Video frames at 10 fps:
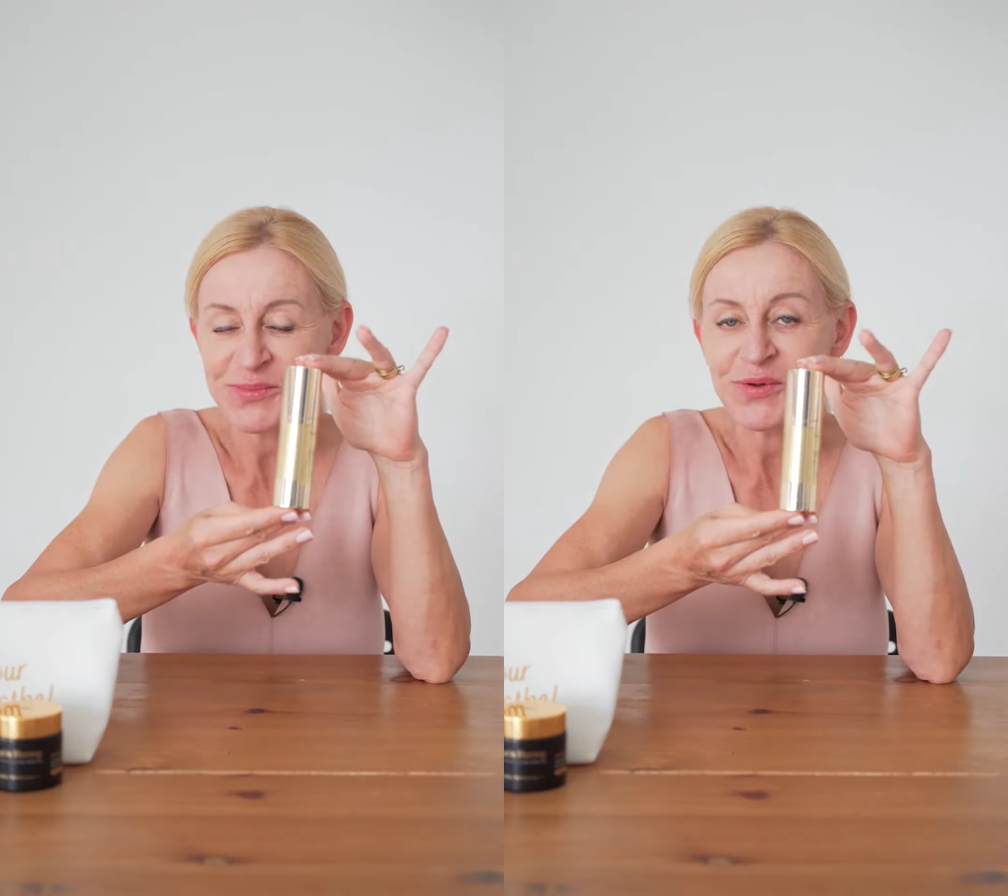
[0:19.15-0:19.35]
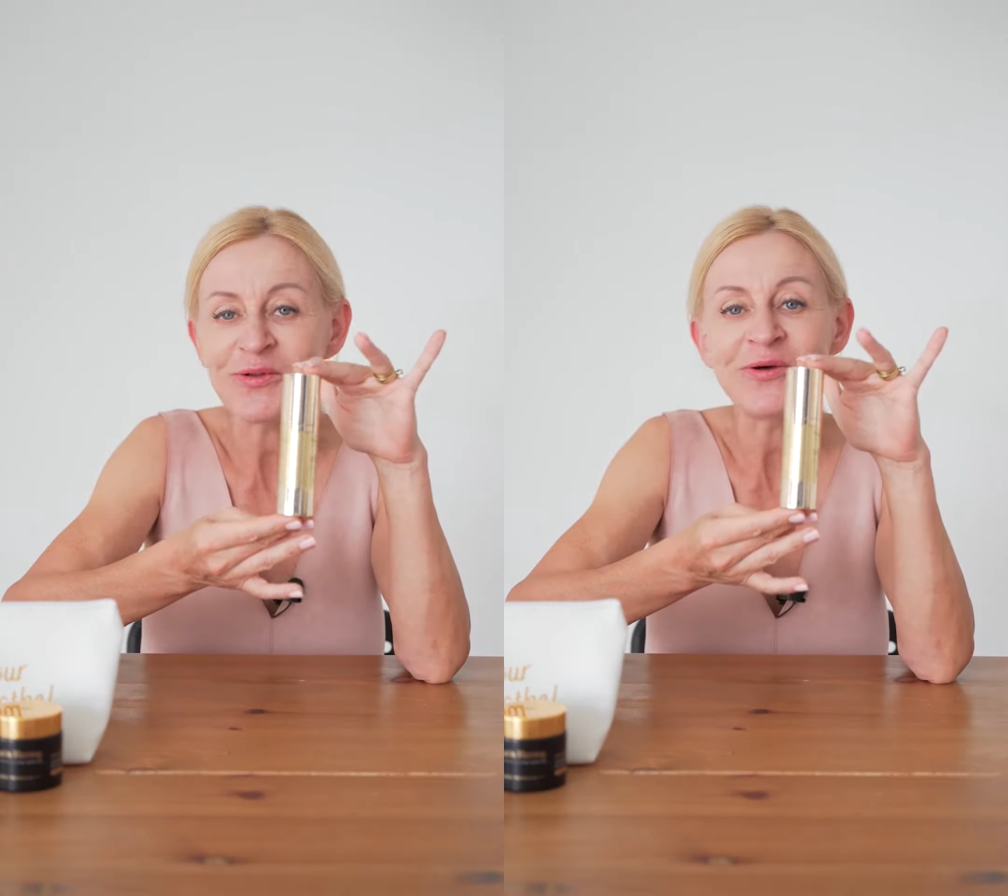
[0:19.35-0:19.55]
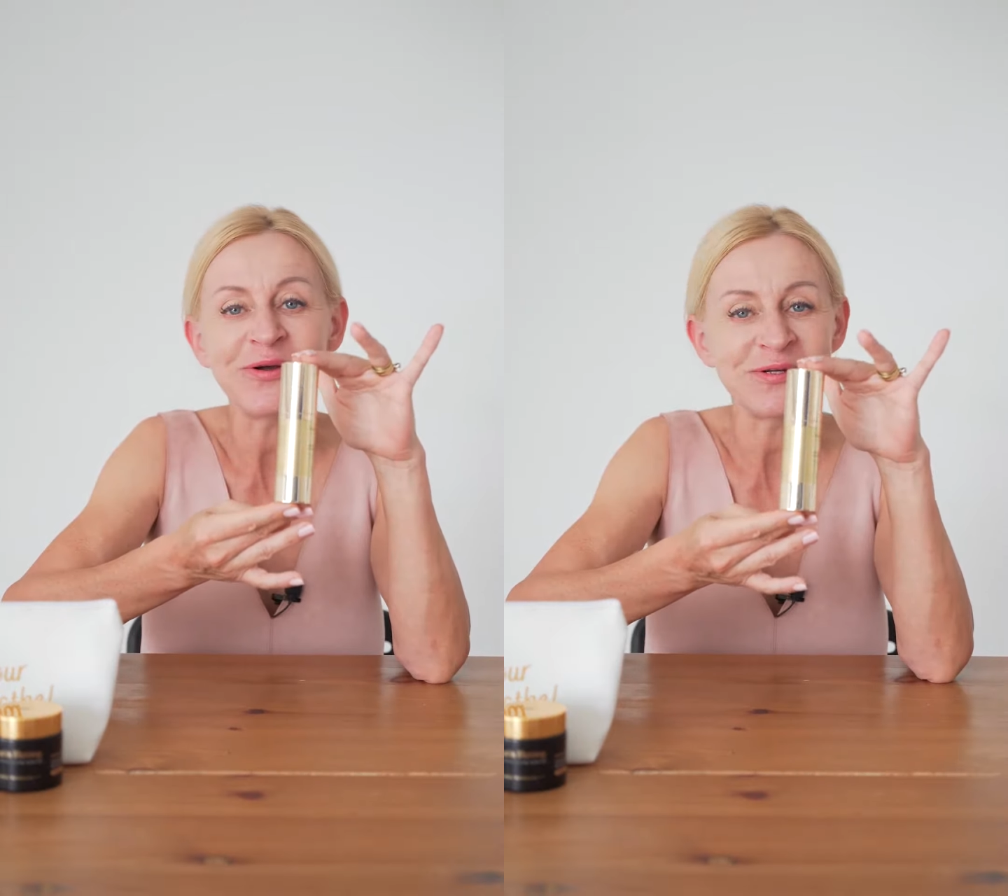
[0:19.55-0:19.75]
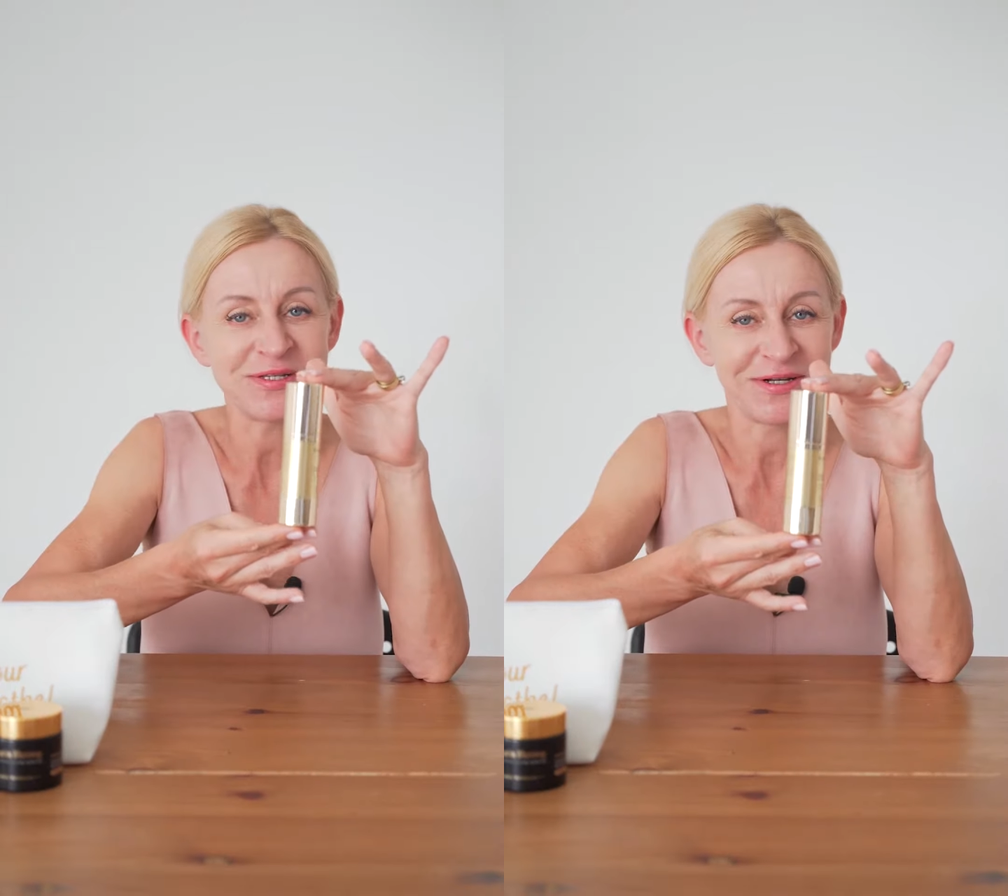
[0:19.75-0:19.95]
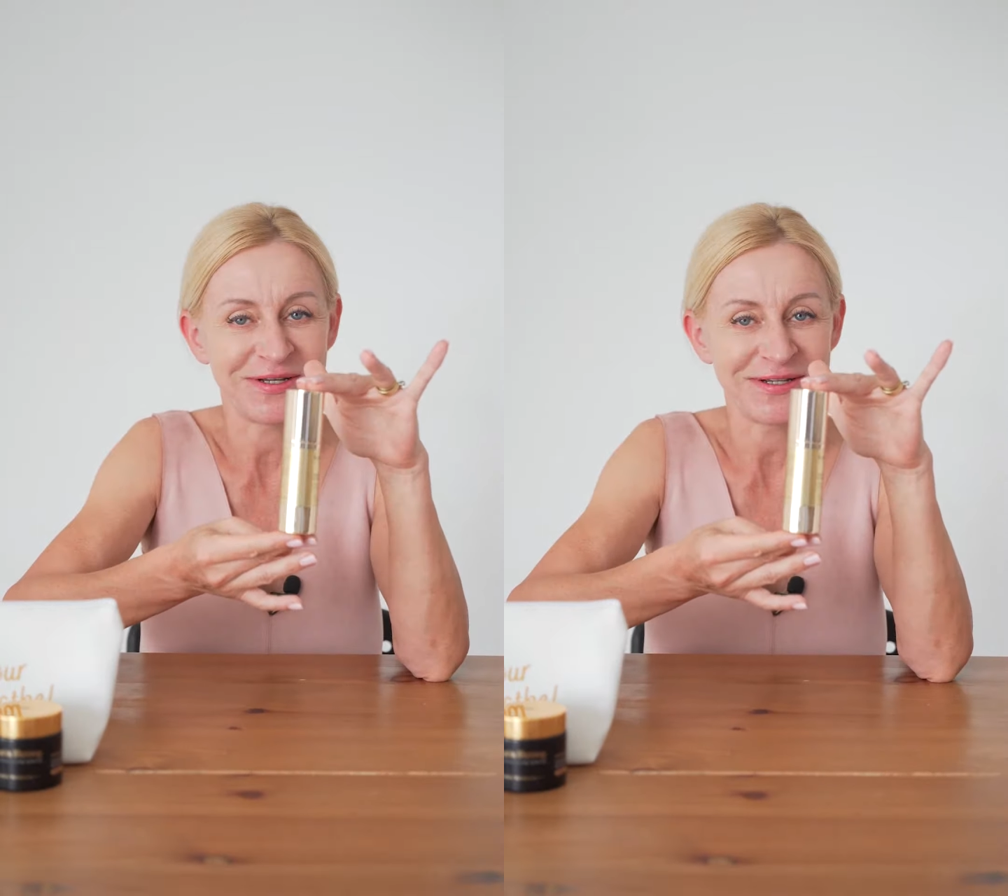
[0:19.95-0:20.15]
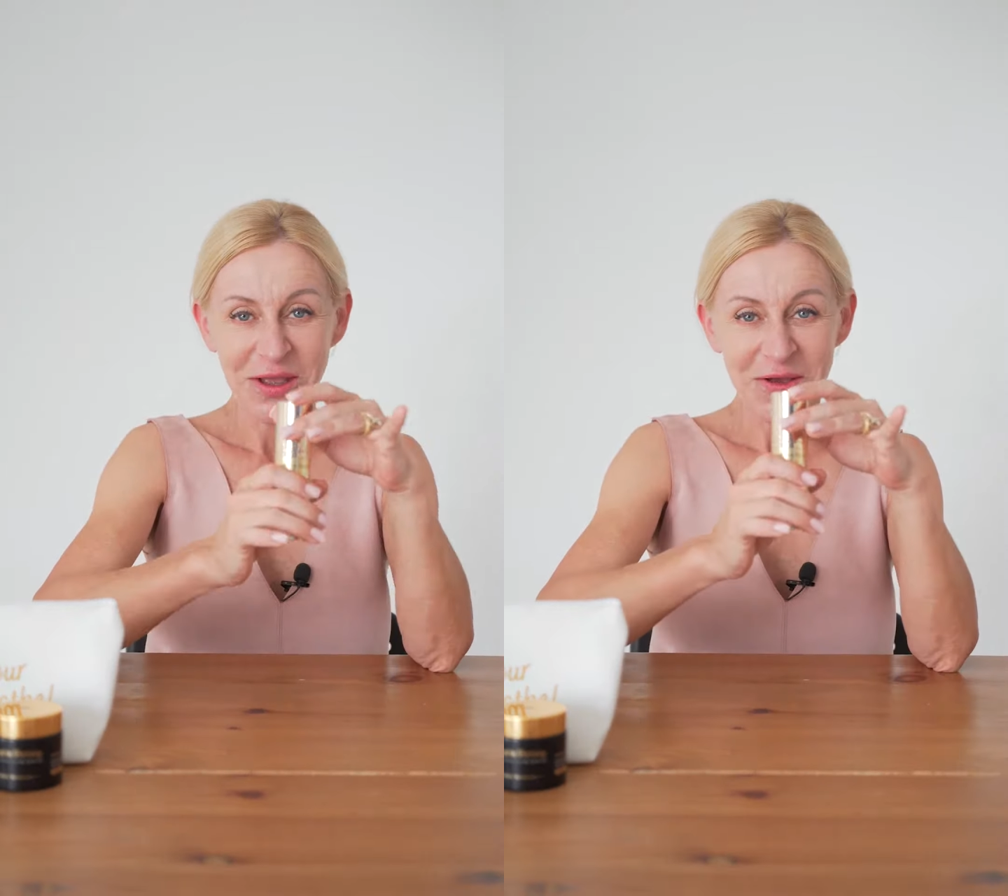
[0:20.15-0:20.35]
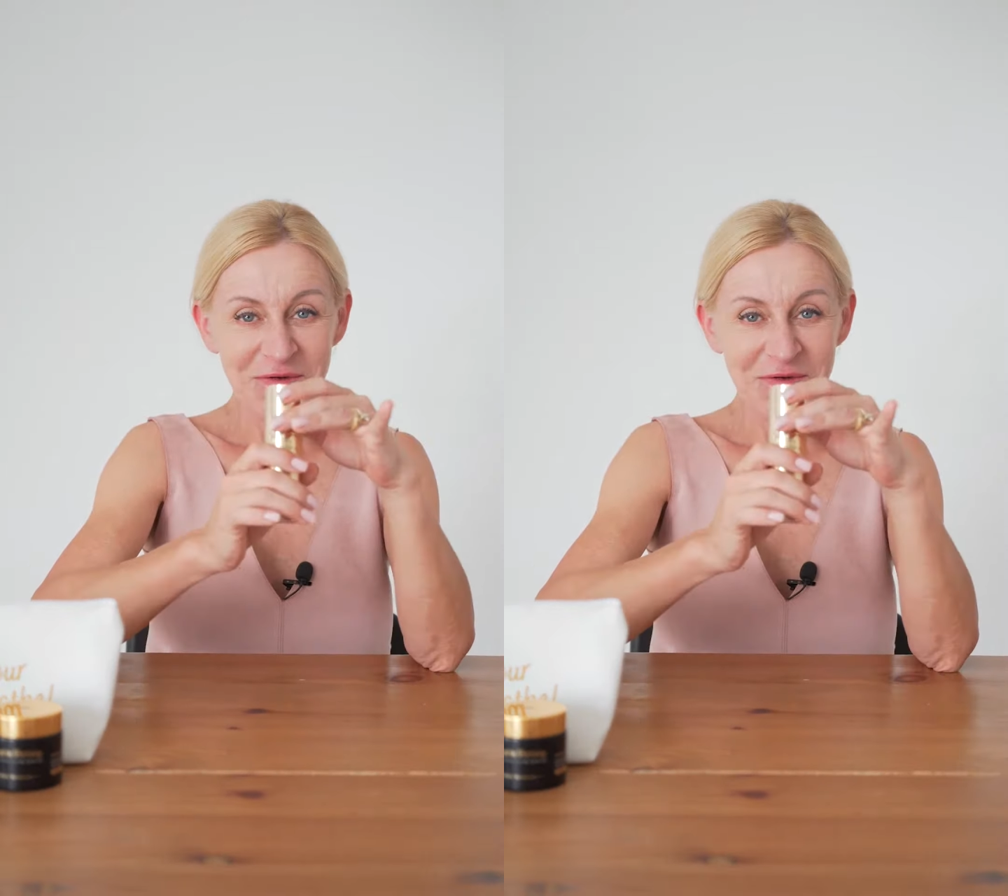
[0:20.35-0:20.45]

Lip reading: Paul Herzog.